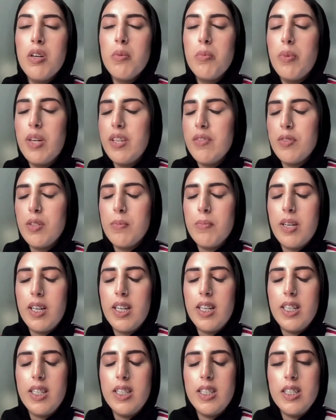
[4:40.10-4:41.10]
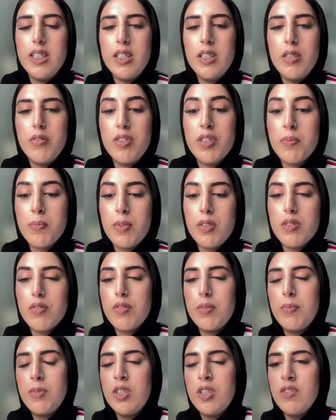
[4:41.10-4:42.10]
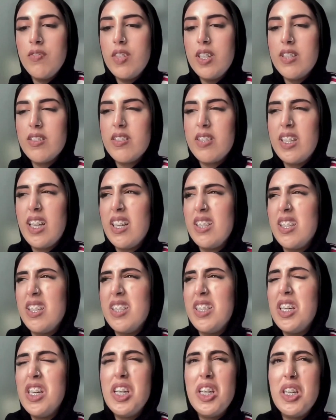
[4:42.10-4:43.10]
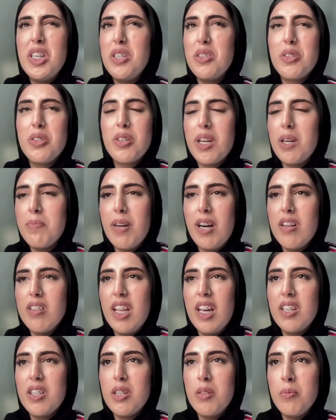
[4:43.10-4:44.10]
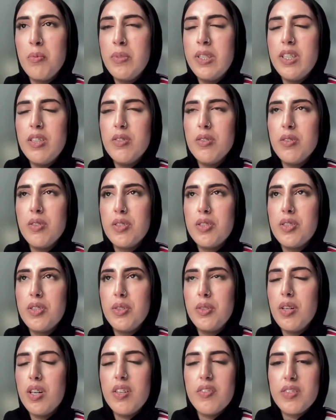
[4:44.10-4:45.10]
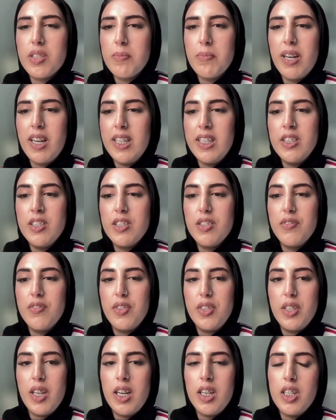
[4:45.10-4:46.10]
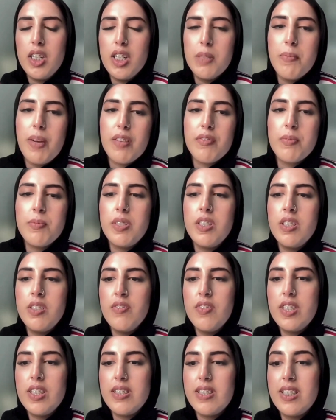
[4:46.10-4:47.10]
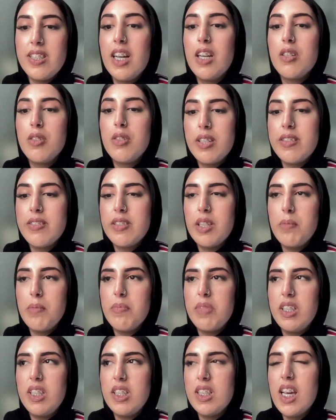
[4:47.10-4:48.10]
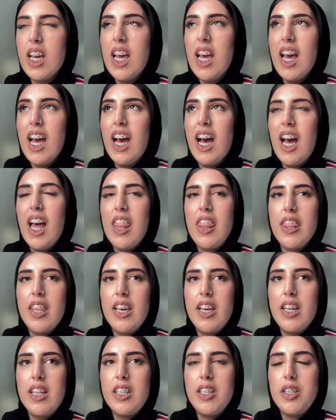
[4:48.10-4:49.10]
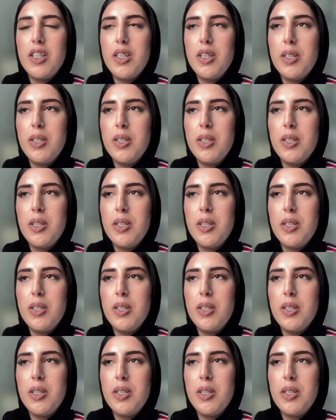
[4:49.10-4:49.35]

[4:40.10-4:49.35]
wait for my response from the university. And then it took about like a week or two after my interview. I heard back from the university that I got accepted. And then,